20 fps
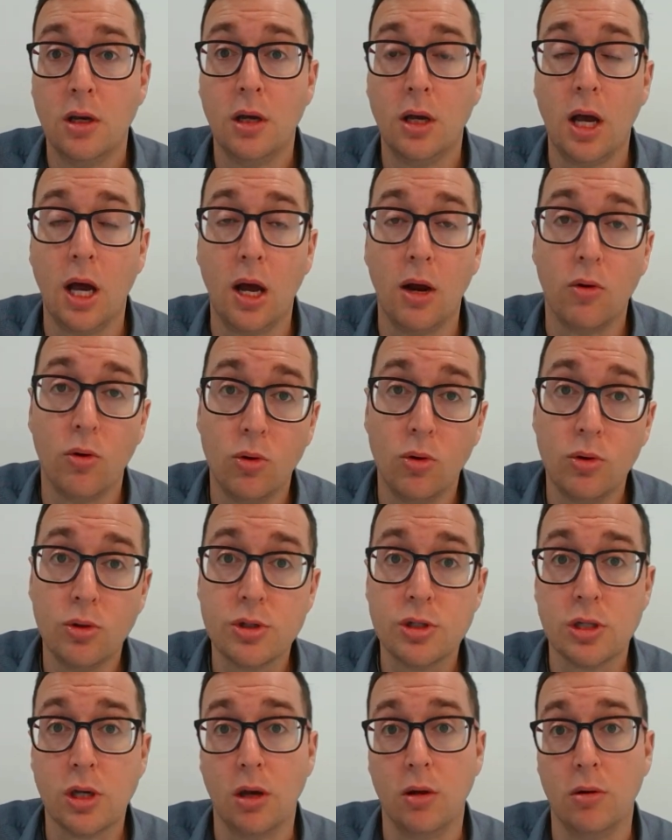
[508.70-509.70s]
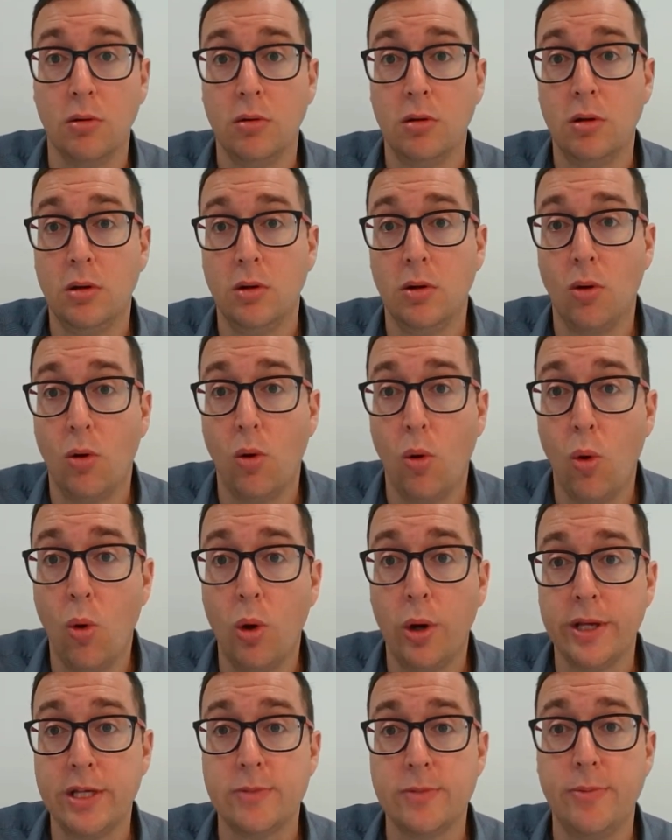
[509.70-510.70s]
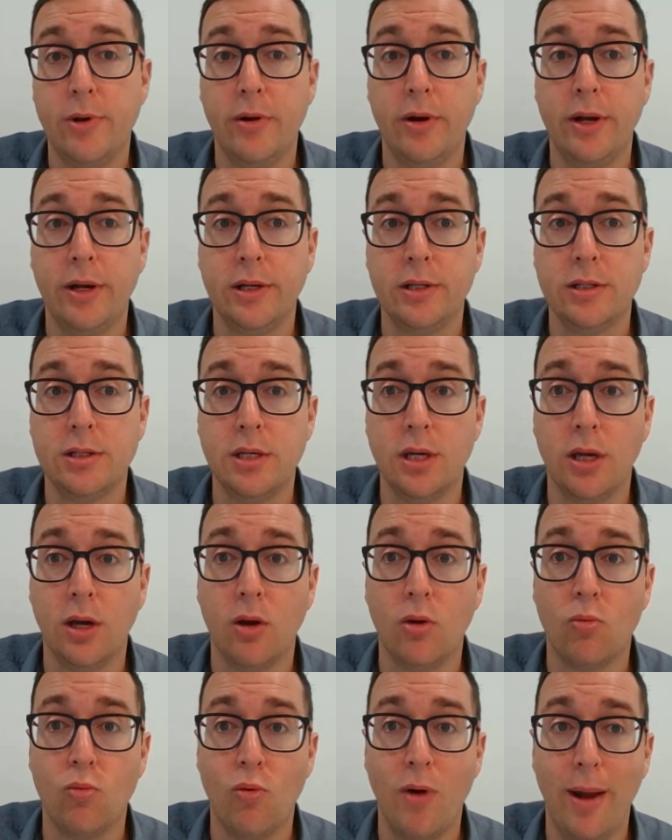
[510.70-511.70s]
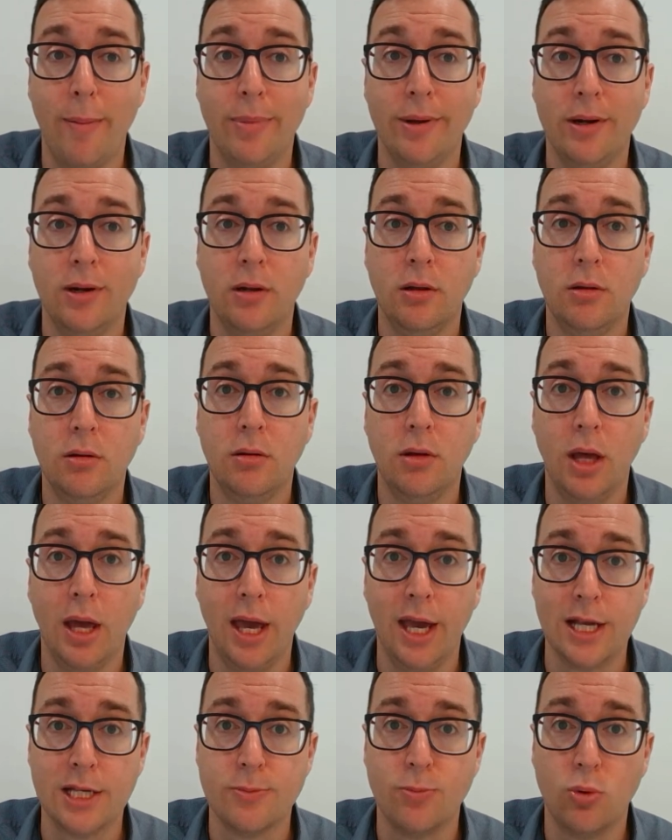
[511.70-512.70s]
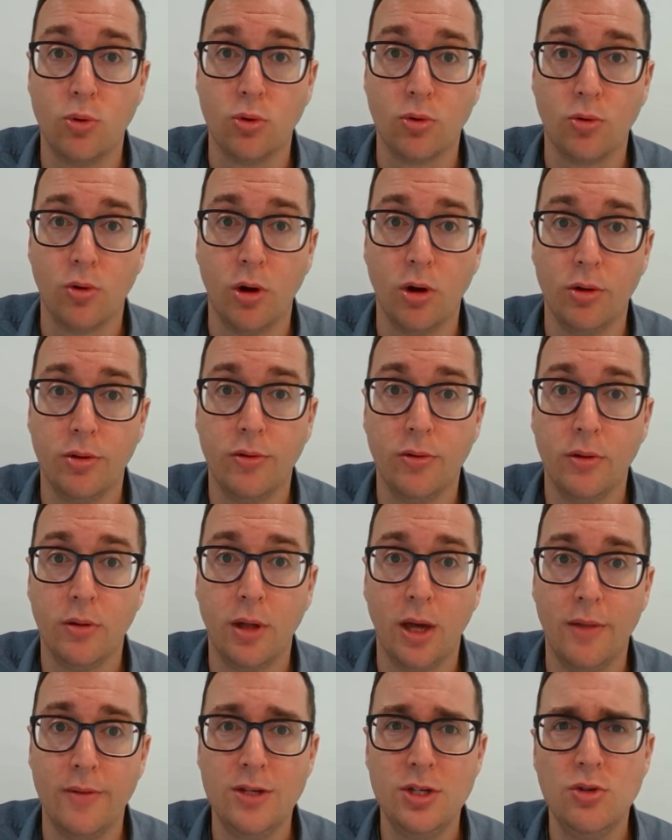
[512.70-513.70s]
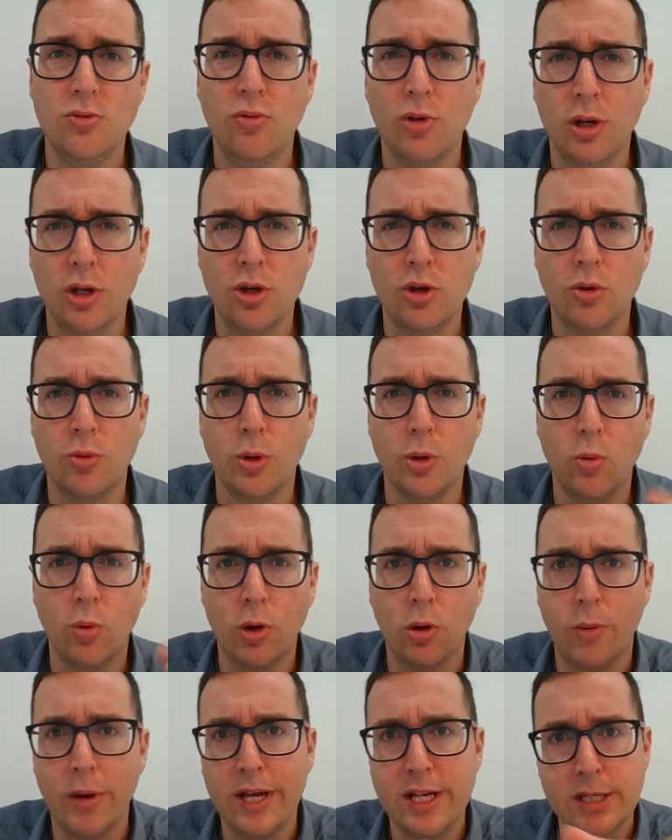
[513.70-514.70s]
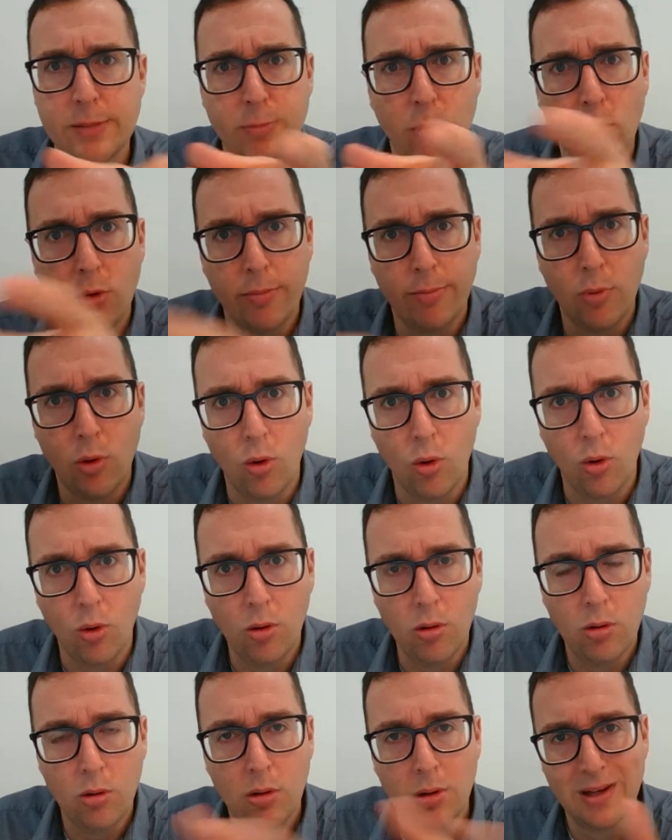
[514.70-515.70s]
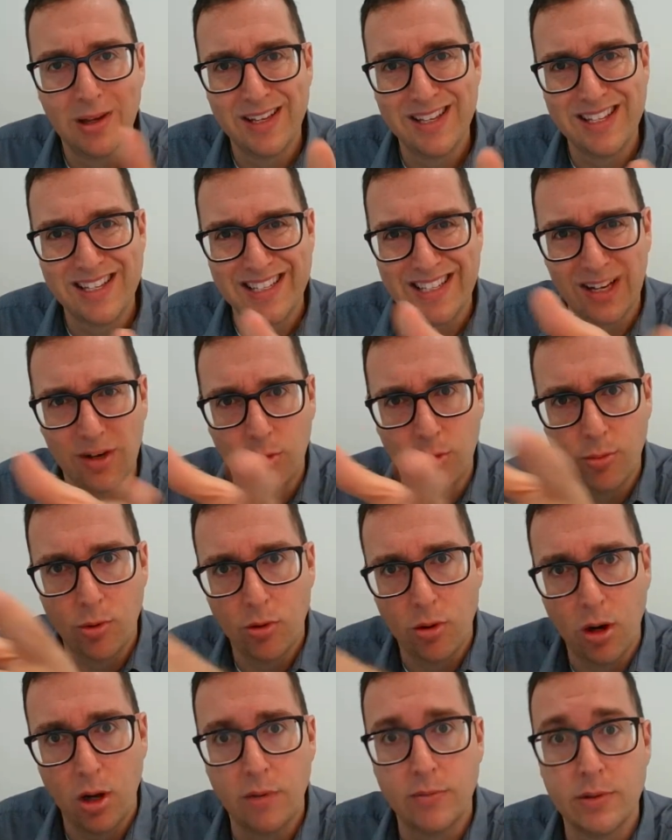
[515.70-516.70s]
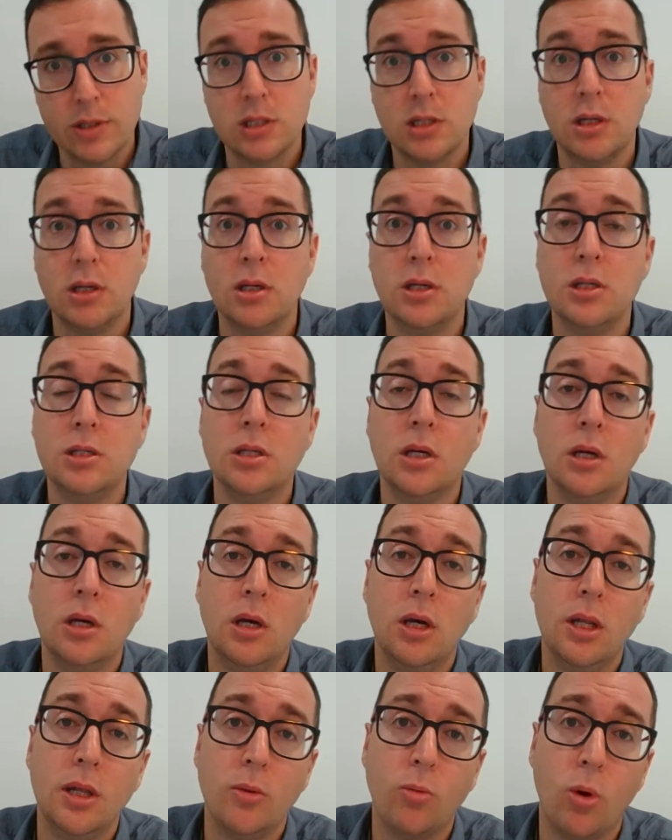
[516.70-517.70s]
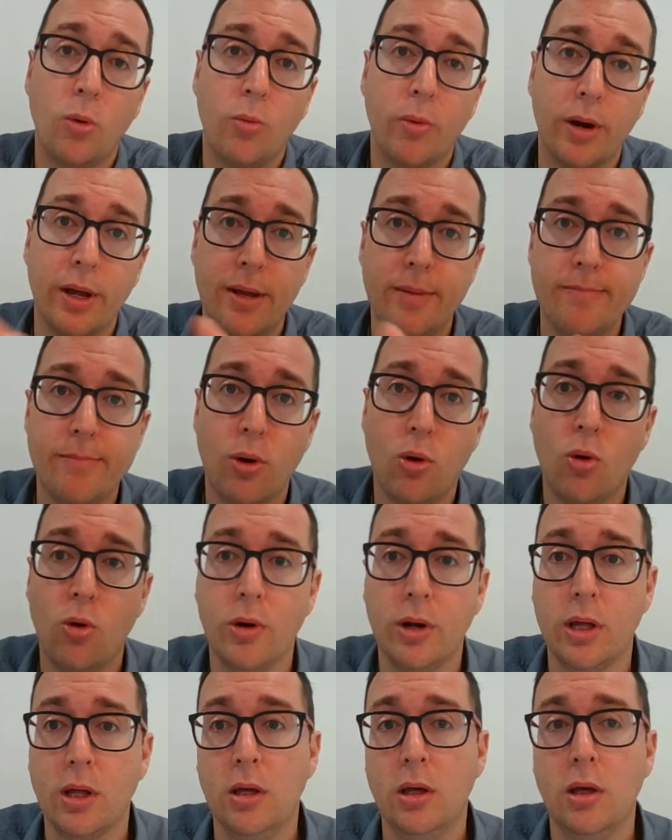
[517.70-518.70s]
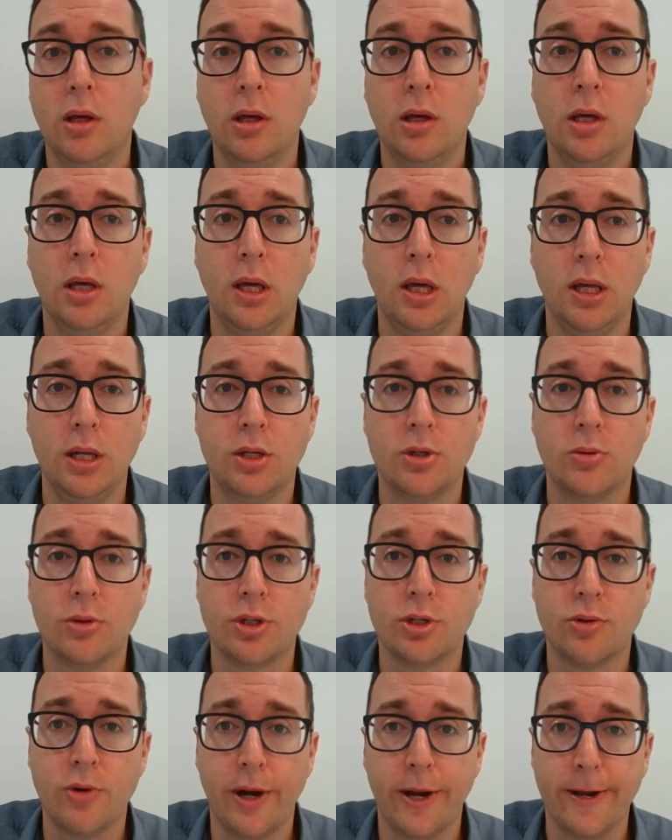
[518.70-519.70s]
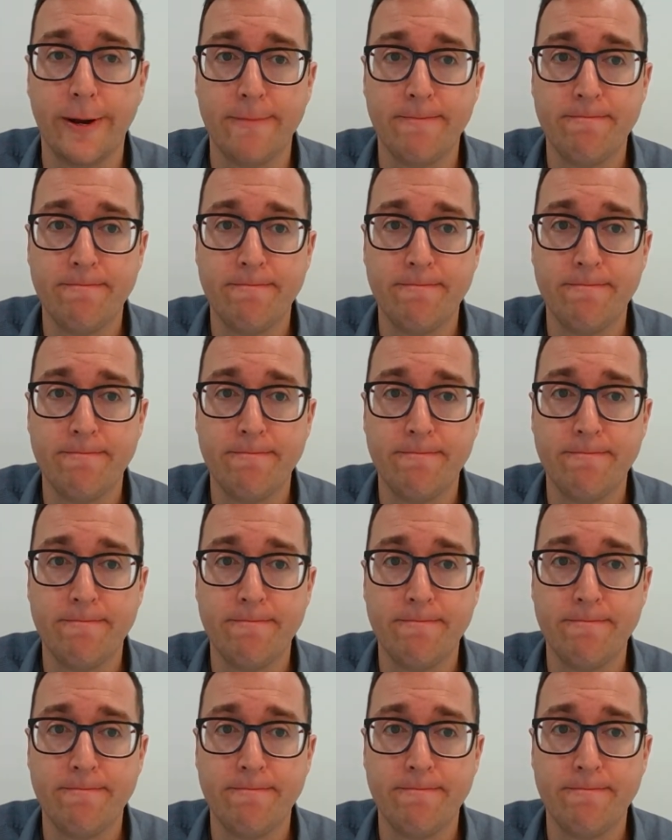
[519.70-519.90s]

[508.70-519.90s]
are also all experiencing rapid export growth. And this is really good. We want to export more, sell more overseas than what we're importing into Australia.